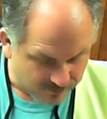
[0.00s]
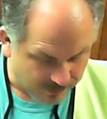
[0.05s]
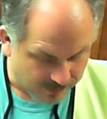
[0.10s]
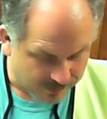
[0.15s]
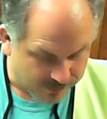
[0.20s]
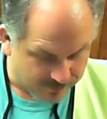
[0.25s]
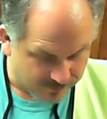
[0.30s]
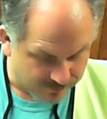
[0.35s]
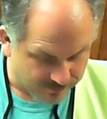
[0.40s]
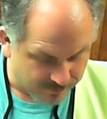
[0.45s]

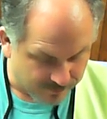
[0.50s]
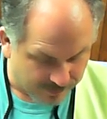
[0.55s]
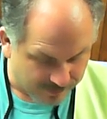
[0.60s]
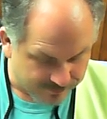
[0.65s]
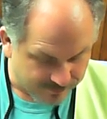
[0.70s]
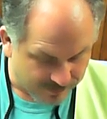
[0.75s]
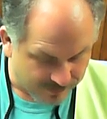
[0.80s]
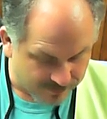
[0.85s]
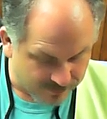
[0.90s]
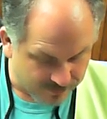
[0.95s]
Right? My
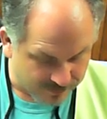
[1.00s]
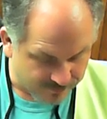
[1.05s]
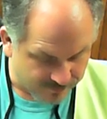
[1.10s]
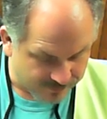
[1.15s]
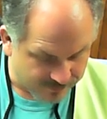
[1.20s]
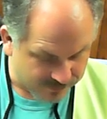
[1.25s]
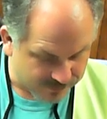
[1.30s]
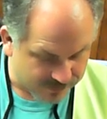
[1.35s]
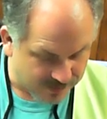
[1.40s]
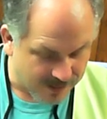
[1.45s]
father, if
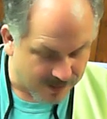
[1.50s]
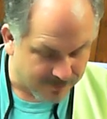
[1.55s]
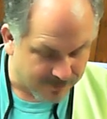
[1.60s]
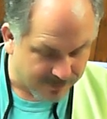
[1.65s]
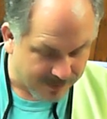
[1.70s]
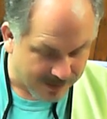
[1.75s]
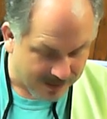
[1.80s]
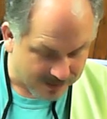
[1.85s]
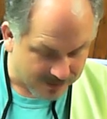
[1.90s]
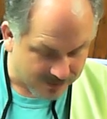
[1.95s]
this
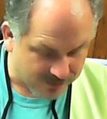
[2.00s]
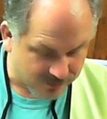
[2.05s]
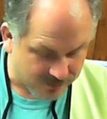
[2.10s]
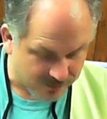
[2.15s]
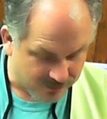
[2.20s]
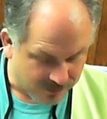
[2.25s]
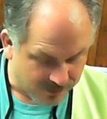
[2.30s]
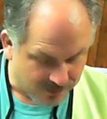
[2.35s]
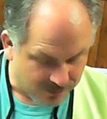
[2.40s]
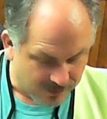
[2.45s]
cannot pass
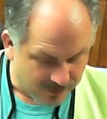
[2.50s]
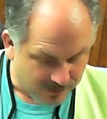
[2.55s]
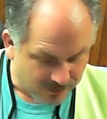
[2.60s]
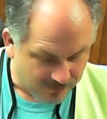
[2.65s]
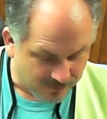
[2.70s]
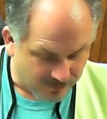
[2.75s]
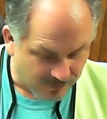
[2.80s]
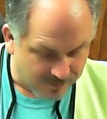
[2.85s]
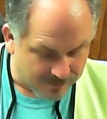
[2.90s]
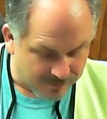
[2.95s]

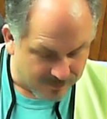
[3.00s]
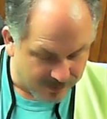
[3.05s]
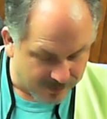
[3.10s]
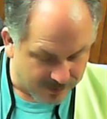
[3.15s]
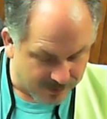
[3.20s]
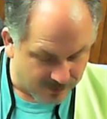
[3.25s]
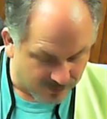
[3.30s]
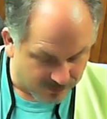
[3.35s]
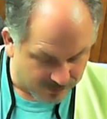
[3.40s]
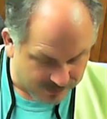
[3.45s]
from
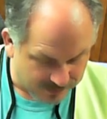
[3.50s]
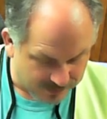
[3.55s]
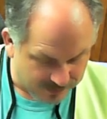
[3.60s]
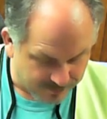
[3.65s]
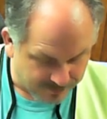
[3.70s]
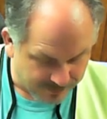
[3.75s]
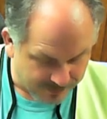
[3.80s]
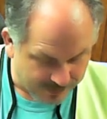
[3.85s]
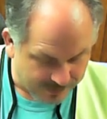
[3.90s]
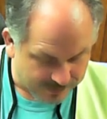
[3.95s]
me or
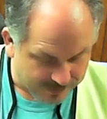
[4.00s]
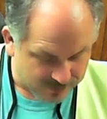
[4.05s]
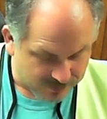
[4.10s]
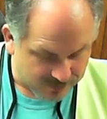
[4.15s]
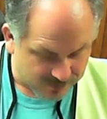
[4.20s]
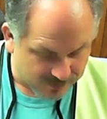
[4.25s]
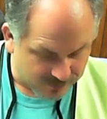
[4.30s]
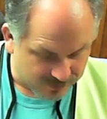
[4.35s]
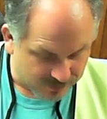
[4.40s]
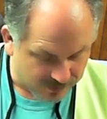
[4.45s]
cannot
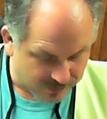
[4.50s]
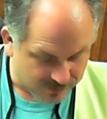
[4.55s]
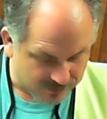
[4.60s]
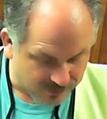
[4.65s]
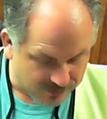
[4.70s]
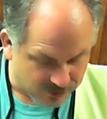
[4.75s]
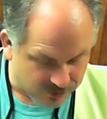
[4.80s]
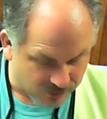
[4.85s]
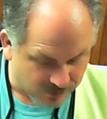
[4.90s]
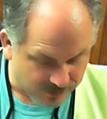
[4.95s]
pass
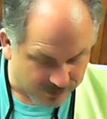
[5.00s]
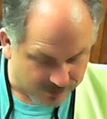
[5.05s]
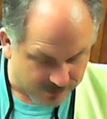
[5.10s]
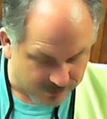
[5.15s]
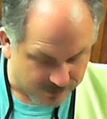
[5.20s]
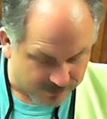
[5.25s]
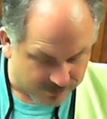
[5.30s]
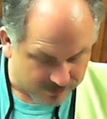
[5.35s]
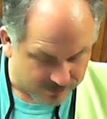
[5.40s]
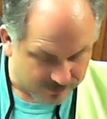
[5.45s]
unless I drink
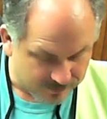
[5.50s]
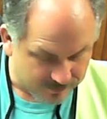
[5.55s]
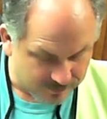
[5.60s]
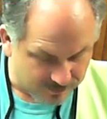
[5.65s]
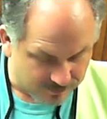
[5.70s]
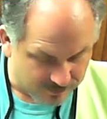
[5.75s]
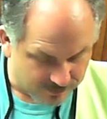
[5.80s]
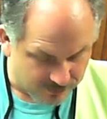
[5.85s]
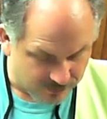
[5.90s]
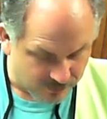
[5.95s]
it,
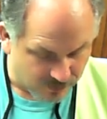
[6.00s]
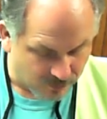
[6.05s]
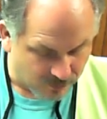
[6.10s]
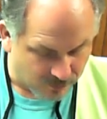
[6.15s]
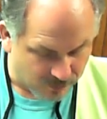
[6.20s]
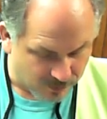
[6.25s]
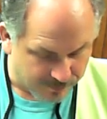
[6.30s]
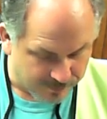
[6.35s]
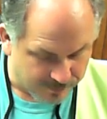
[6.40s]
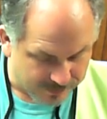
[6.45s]
your
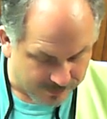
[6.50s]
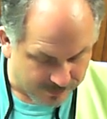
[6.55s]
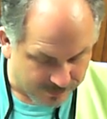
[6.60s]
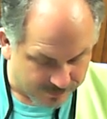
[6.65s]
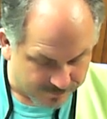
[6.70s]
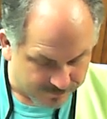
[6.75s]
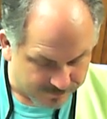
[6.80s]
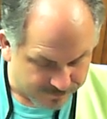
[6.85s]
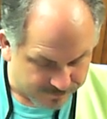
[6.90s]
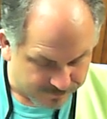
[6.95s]
will be
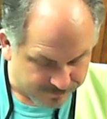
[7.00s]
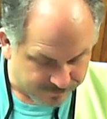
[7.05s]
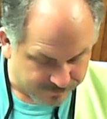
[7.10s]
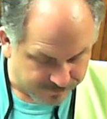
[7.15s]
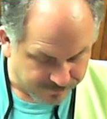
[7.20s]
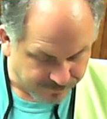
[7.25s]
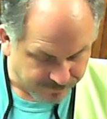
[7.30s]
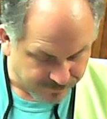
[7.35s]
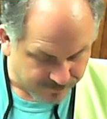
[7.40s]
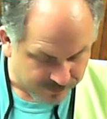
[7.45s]
done.
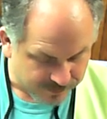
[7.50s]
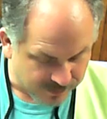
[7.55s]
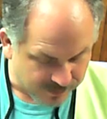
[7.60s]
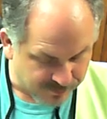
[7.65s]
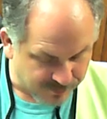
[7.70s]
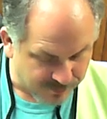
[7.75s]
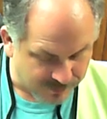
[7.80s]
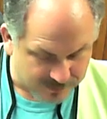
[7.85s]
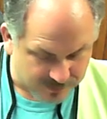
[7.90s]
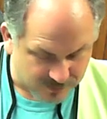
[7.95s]

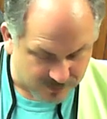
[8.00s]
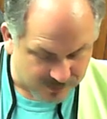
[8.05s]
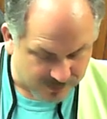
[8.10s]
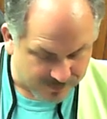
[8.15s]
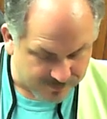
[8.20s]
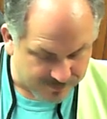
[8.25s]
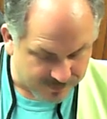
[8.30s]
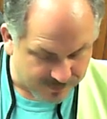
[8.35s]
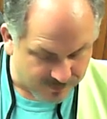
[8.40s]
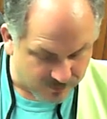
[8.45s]
He prayed the
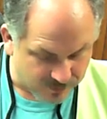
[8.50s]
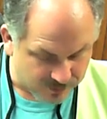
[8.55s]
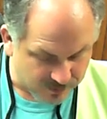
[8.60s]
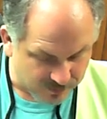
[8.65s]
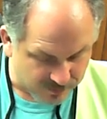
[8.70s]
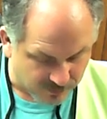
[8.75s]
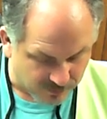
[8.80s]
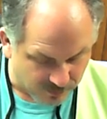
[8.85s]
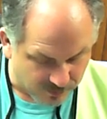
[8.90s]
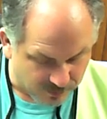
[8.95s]
same thing
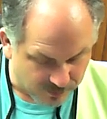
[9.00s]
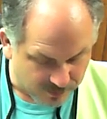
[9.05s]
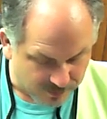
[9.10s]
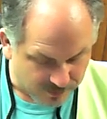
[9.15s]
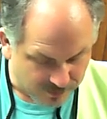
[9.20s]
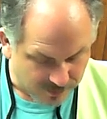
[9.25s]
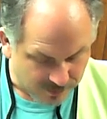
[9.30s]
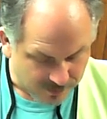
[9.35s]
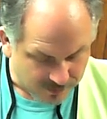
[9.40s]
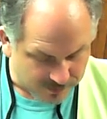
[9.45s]
once more.
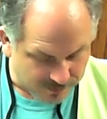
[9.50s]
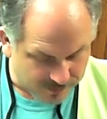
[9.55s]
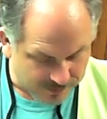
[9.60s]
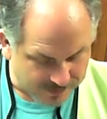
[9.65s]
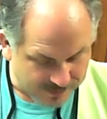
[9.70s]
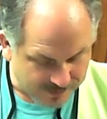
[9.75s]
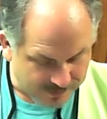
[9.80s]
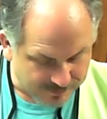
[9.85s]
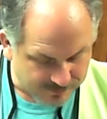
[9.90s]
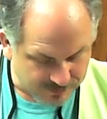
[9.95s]
And
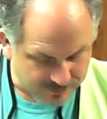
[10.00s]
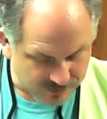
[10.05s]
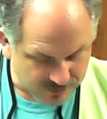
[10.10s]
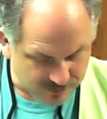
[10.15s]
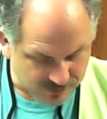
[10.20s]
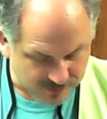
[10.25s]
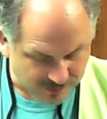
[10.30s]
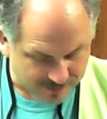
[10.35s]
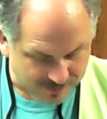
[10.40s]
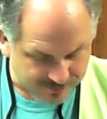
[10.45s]
he came to
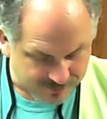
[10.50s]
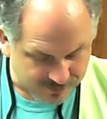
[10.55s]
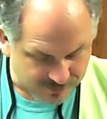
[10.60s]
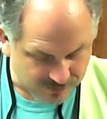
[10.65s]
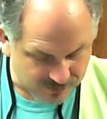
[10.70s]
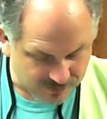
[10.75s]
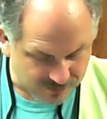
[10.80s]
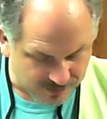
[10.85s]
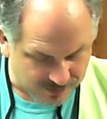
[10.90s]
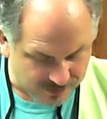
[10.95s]
the disciples
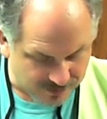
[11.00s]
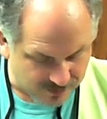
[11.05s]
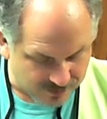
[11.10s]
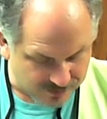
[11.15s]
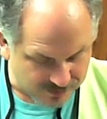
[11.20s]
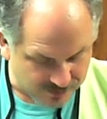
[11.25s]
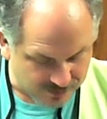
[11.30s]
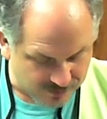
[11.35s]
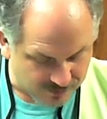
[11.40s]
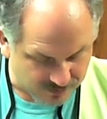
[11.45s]
and said,
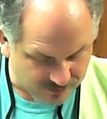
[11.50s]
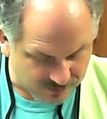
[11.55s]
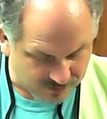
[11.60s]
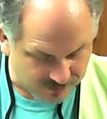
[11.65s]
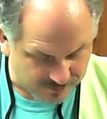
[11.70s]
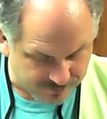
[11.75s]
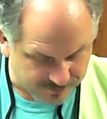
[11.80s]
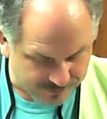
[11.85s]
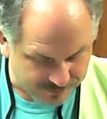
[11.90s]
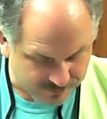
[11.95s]
Are you still
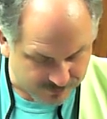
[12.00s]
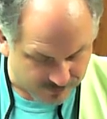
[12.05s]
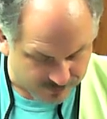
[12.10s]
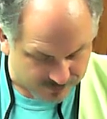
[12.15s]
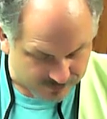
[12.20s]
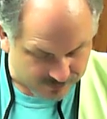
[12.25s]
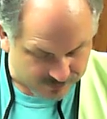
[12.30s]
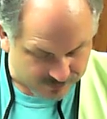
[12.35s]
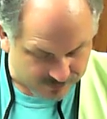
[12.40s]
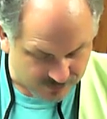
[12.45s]
sleeping and
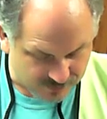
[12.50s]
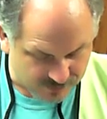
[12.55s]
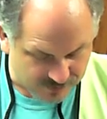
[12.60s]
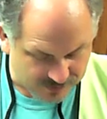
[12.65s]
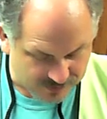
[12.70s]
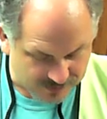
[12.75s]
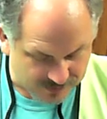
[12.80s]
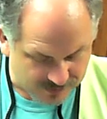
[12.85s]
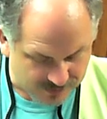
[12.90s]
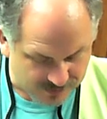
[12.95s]
resting?
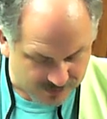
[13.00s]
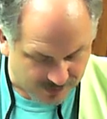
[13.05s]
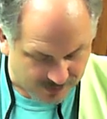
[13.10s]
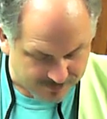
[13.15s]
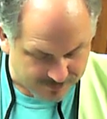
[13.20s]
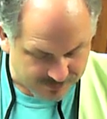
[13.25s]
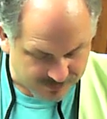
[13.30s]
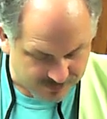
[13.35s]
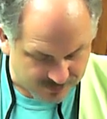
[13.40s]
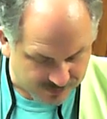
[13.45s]
See, the
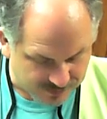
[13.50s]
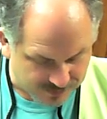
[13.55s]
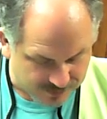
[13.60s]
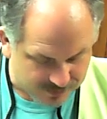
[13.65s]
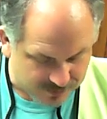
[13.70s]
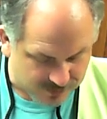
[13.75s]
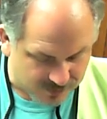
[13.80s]
time is near.